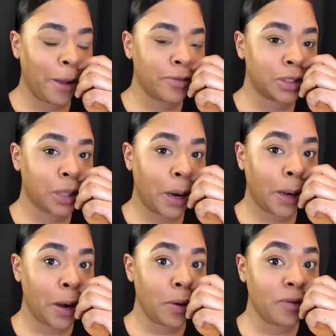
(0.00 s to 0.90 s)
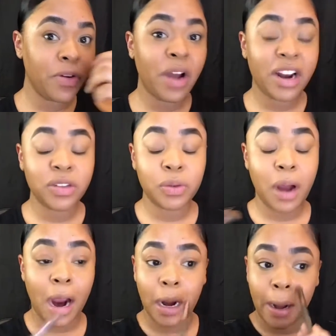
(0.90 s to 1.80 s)
I even start? They don't even know how to do
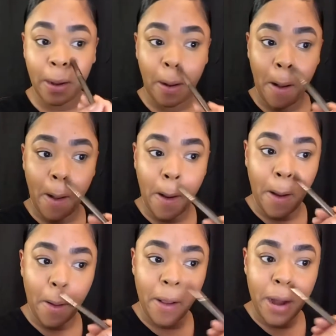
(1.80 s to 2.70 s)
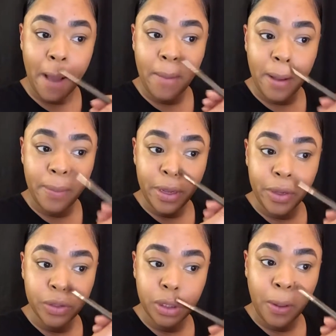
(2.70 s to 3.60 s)
eyeliner, you know, and that might be
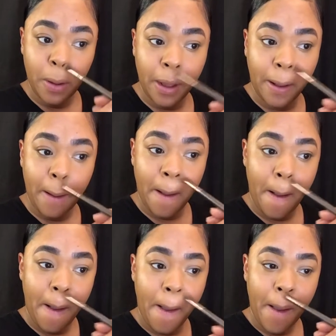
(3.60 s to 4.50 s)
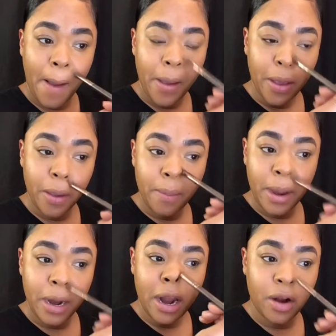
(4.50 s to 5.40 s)
you too. Like, you
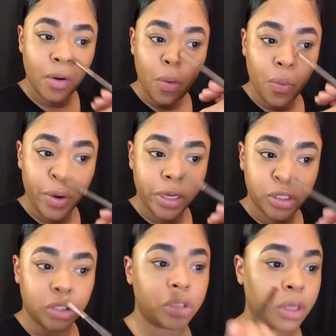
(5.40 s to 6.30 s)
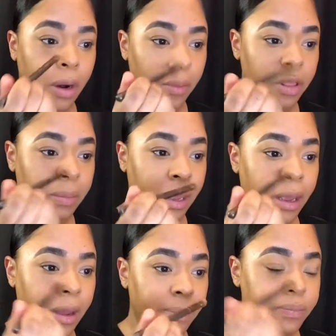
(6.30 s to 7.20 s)
might not know where to start with
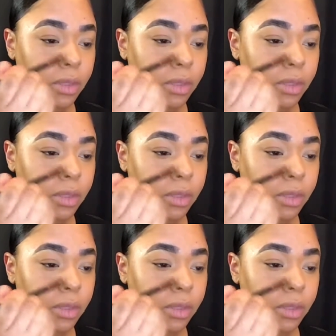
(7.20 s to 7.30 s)
makeup.